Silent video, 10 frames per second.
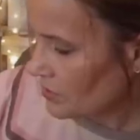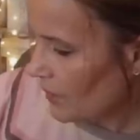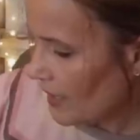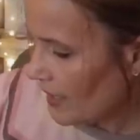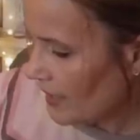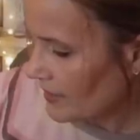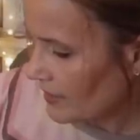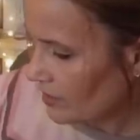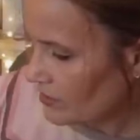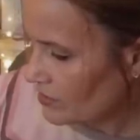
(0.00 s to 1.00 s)
to wear, and
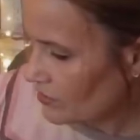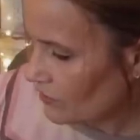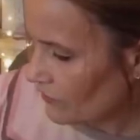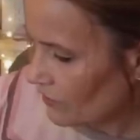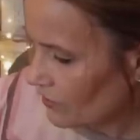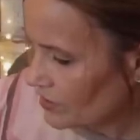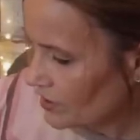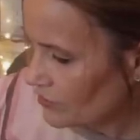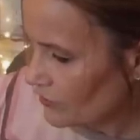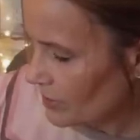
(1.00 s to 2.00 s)
because it's so floaty
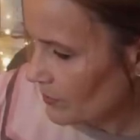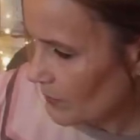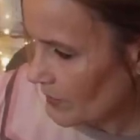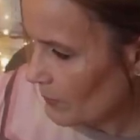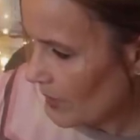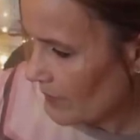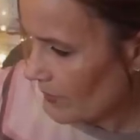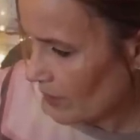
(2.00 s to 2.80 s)
and drapey when I wear it,